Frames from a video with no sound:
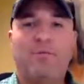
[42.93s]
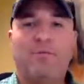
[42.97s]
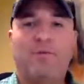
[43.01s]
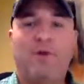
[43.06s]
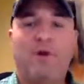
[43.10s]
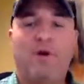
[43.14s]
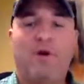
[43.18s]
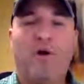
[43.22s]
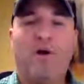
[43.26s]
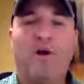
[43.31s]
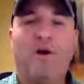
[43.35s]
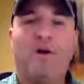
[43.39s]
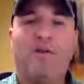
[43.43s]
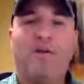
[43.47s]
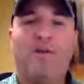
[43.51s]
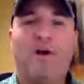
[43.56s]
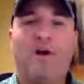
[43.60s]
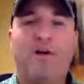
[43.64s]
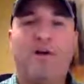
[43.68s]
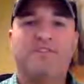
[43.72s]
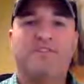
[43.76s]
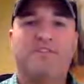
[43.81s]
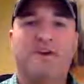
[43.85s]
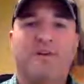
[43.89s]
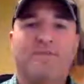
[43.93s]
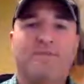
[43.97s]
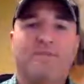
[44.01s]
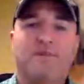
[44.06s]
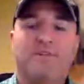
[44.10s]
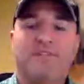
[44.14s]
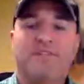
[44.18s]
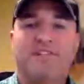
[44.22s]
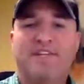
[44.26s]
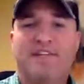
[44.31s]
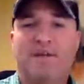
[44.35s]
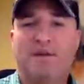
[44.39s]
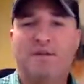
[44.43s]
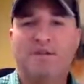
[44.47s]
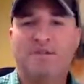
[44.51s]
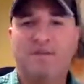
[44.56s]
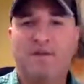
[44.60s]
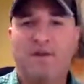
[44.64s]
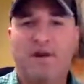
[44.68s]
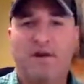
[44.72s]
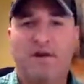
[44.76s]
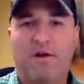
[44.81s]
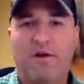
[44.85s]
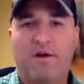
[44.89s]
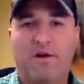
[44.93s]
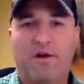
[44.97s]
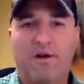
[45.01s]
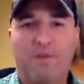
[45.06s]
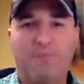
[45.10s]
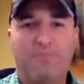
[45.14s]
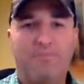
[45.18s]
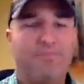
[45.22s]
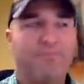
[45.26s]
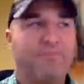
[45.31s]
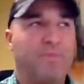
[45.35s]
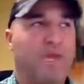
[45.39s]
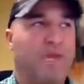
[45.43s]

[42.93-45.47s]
blog.softwaresecrets.com